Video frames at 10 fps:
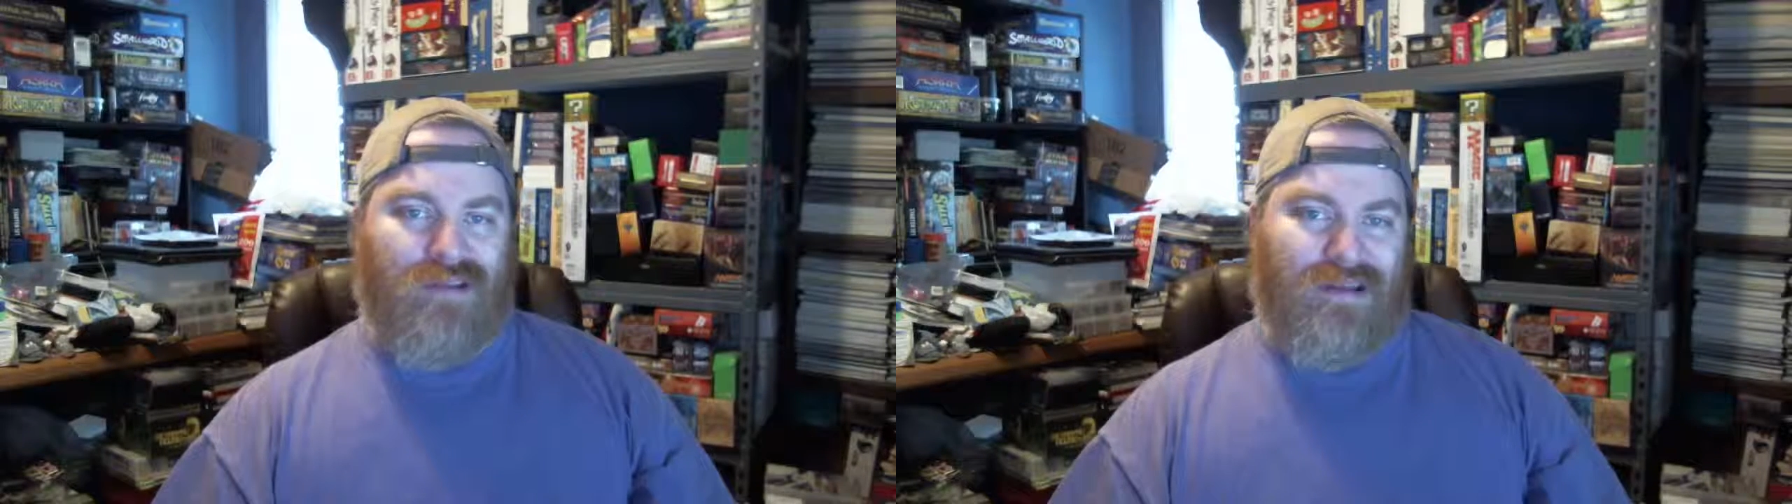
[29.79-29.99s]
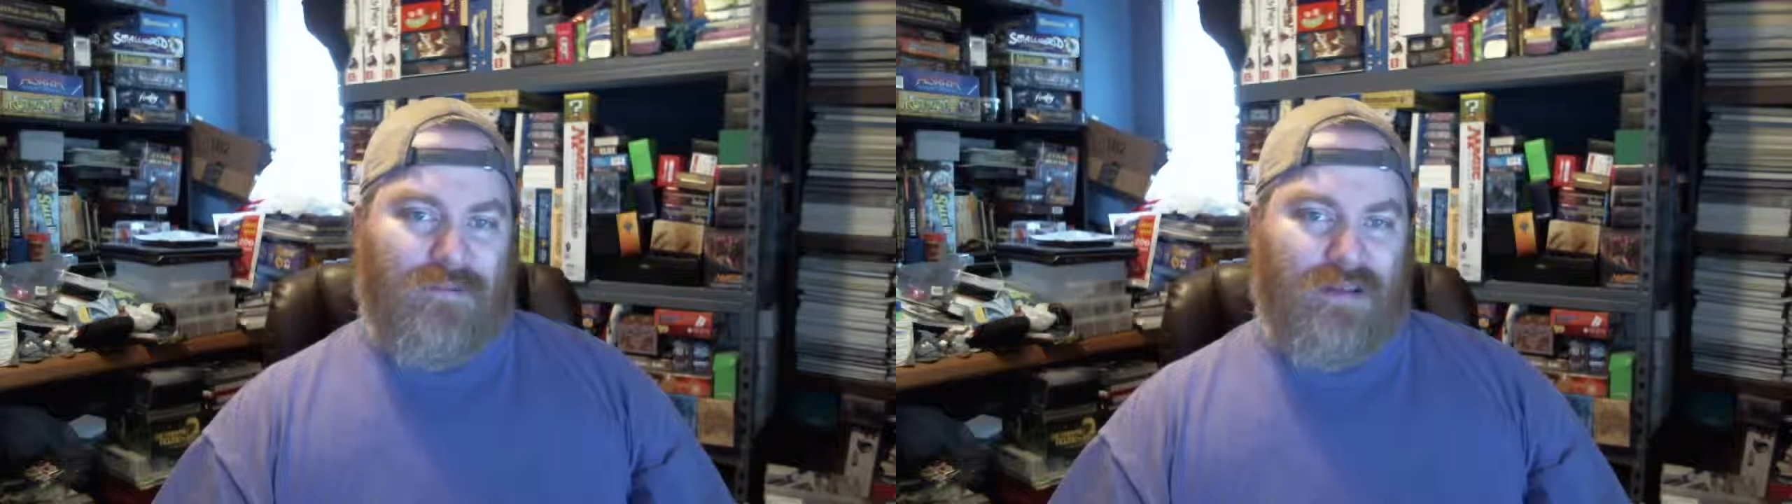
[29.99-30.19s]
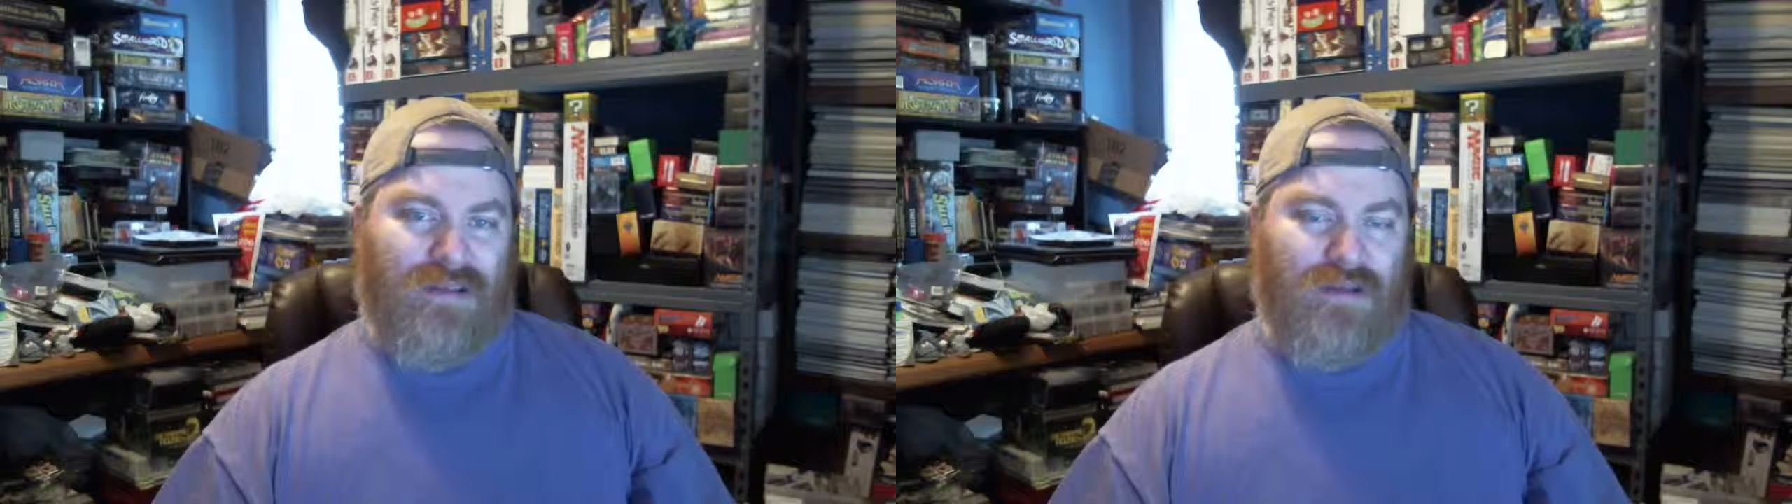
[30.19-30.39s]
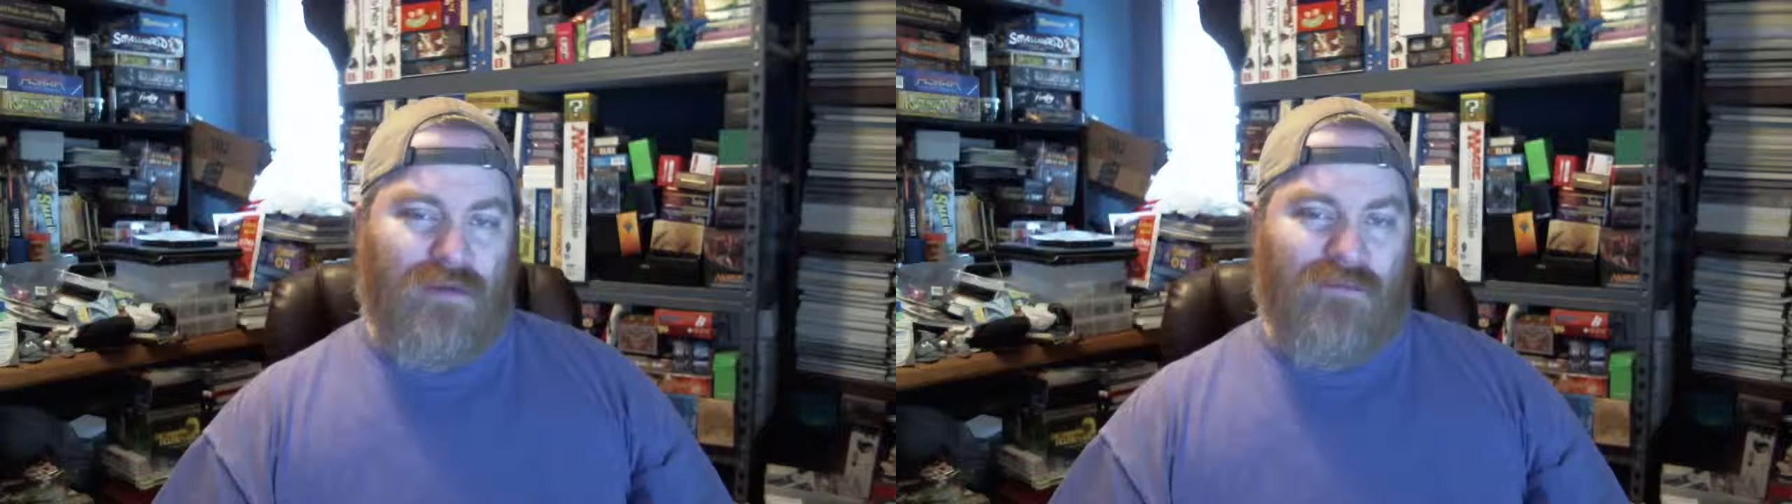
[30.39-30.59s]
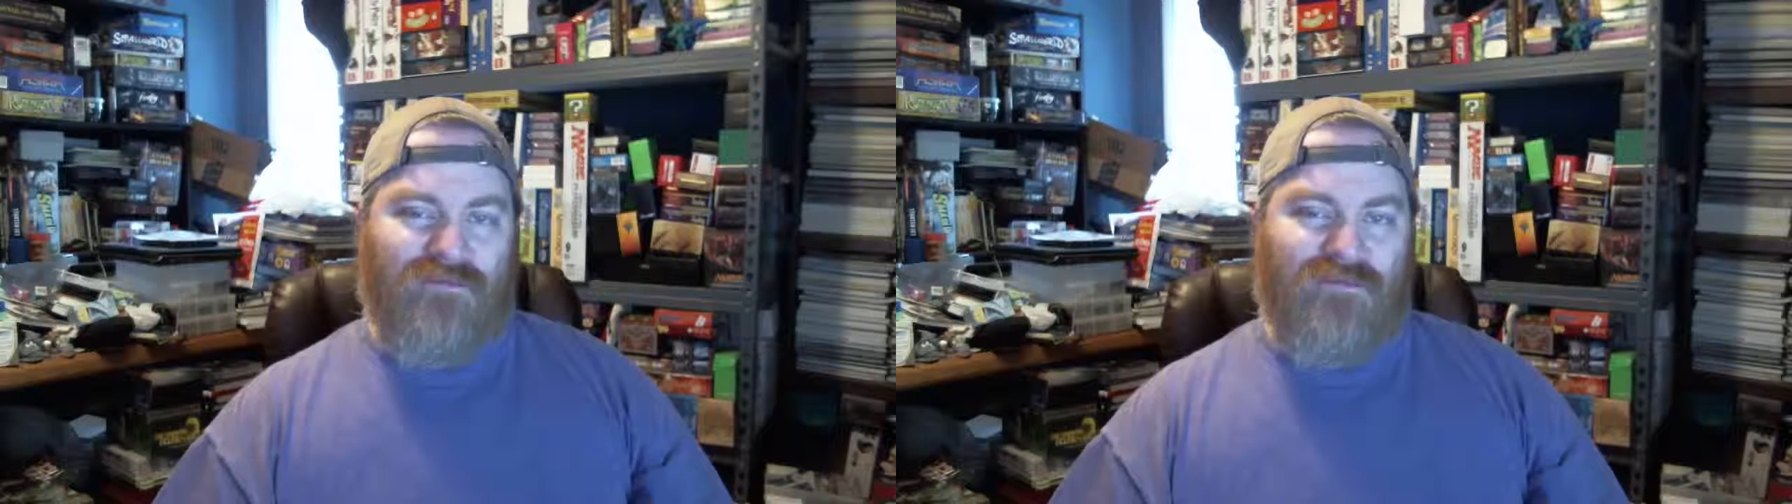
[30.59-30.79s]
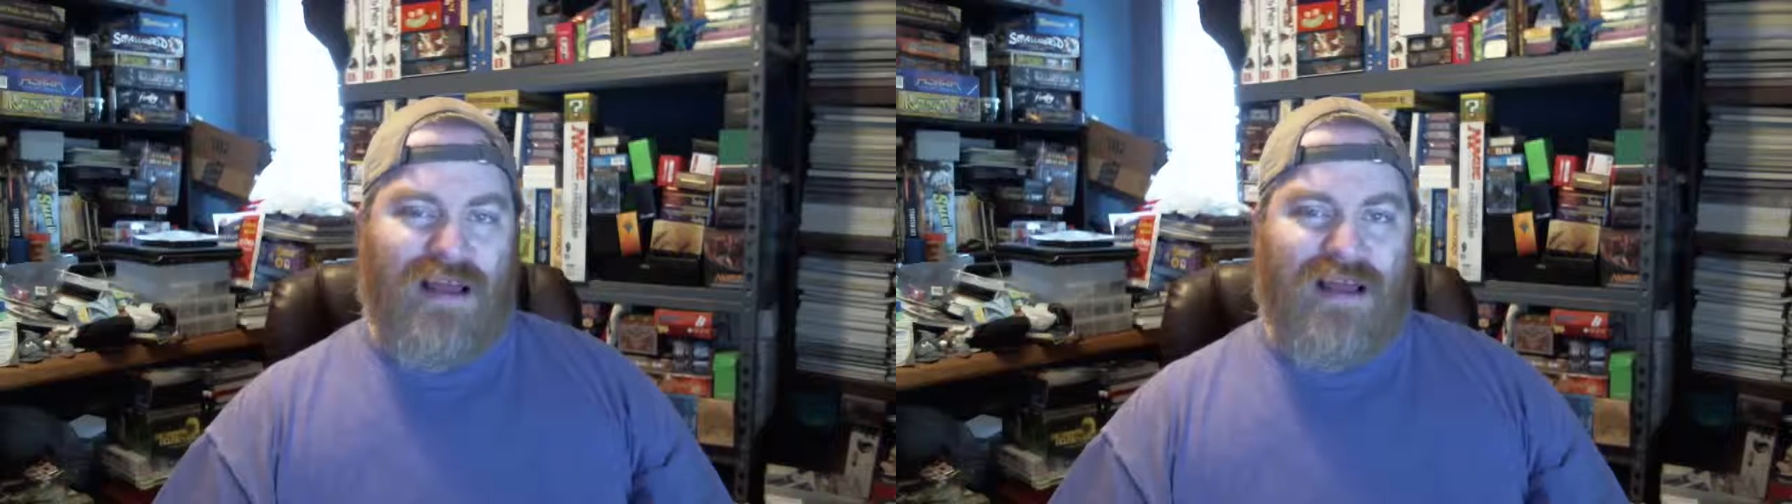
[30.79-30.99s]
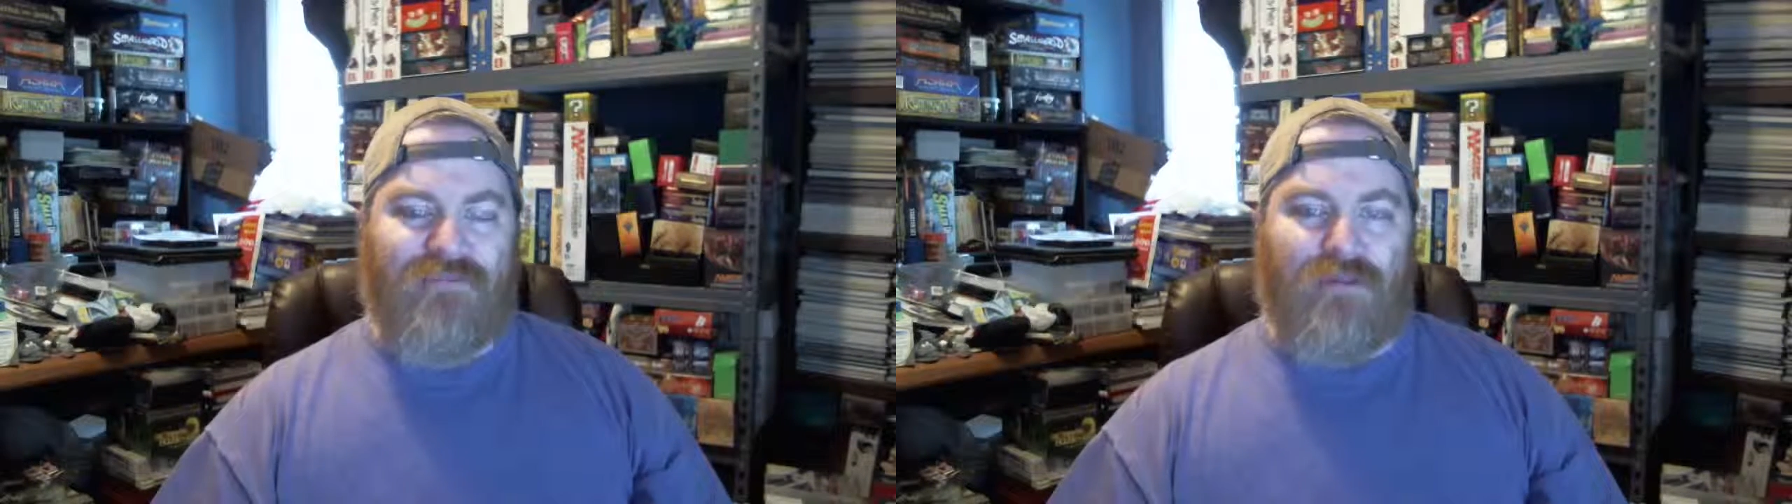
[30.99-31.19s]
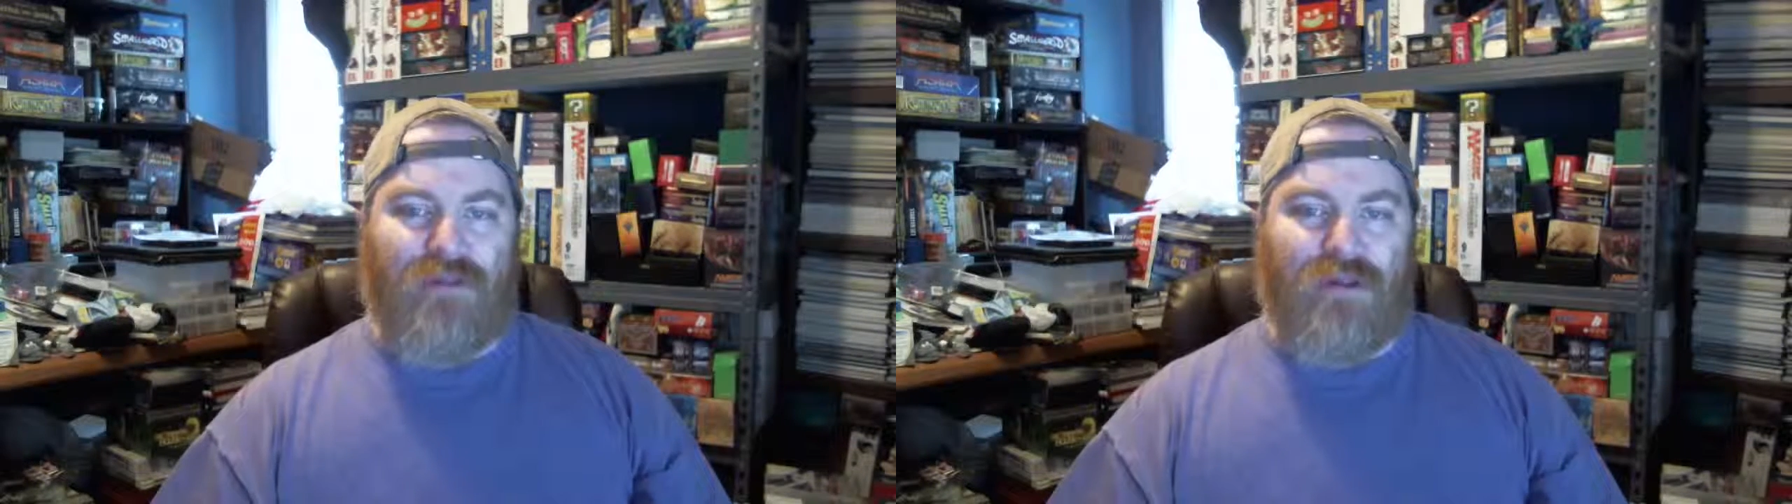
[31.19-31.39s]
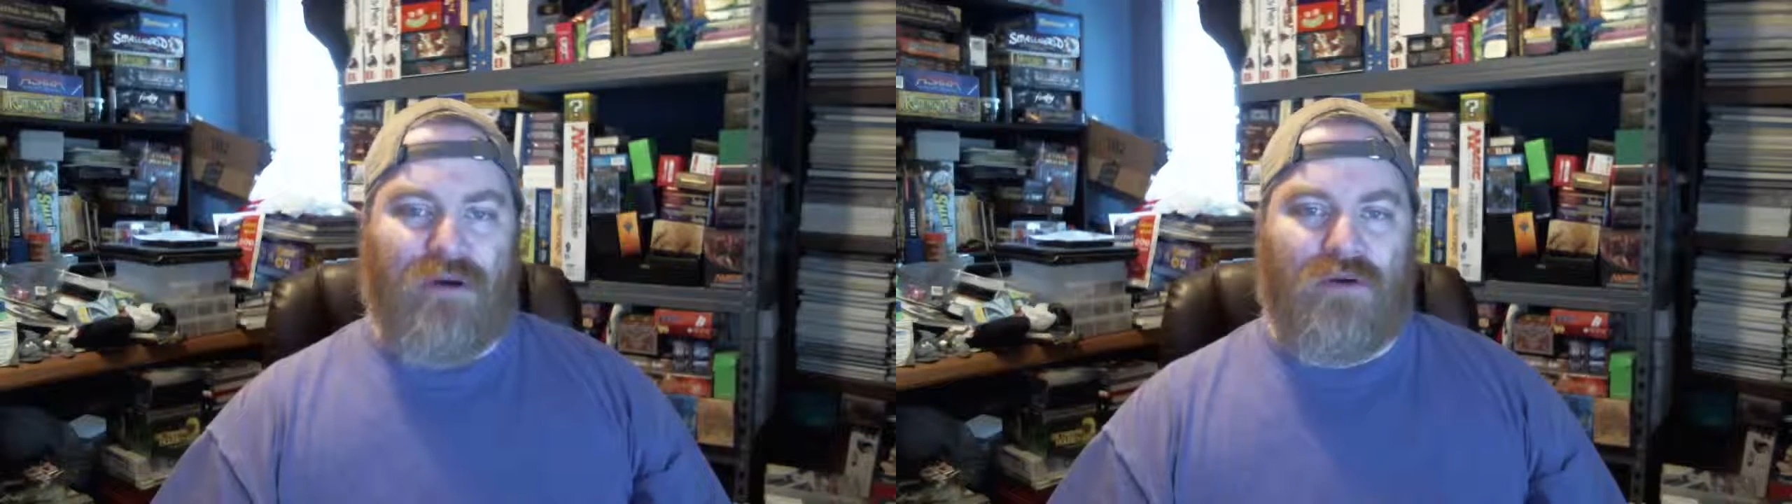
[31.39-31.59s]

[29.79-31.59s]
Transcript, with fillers: at a place called Five Below.